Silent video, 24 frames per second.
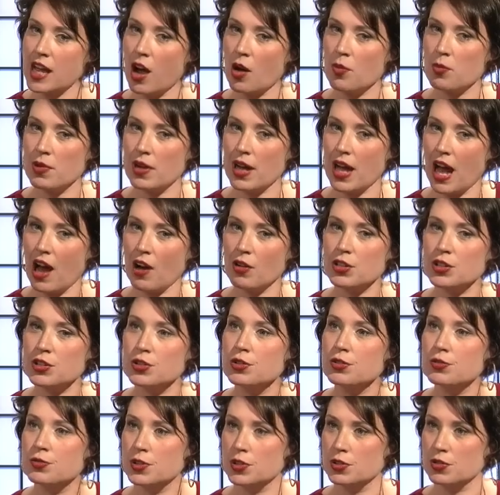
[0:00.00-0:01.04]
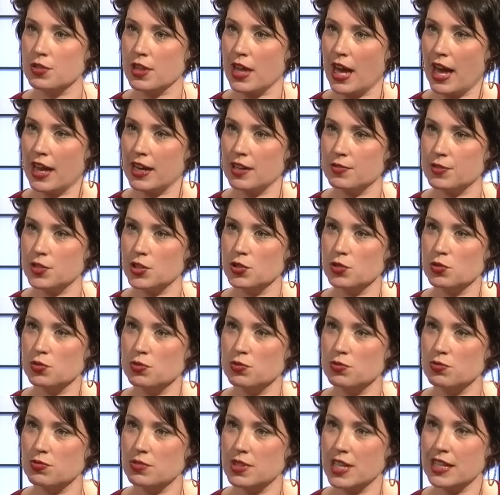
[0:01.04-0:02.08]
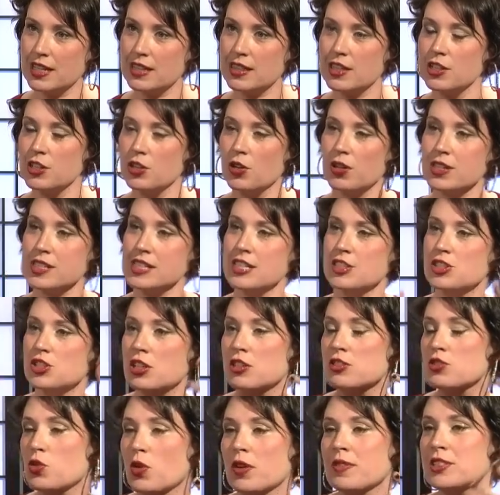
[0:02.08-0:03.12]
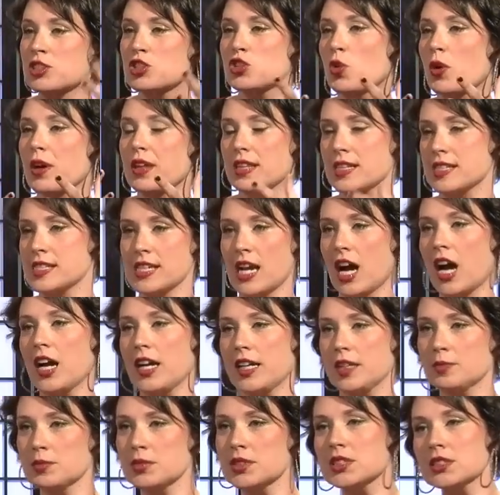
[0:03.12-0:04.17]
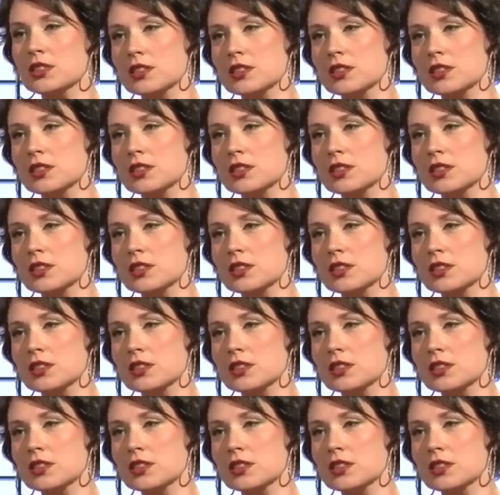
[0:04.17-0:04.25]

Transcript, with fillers: how how you view that. If you think well, the New just, York scene should sort of enjoy this time.